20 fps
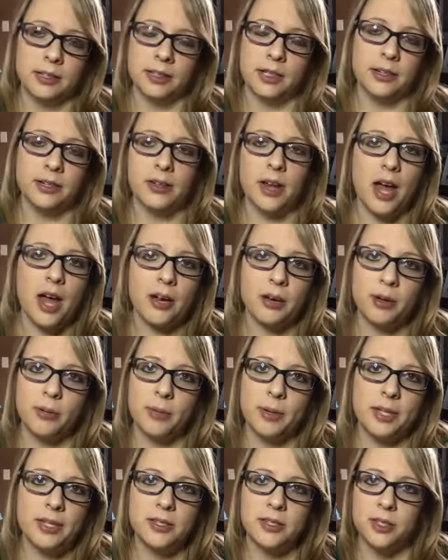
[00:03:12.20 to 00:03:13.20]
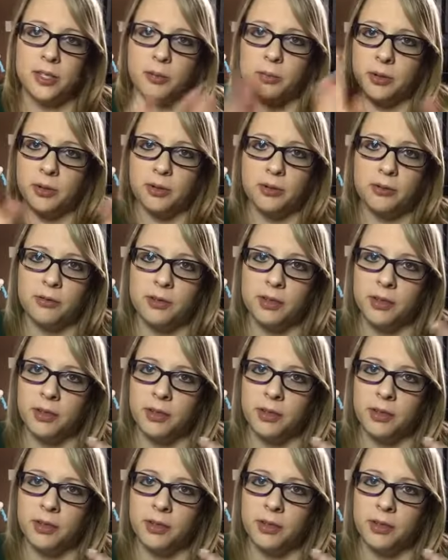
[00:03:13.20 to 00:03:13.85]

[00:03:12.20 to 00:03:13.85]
They're not obese, you're beautiful.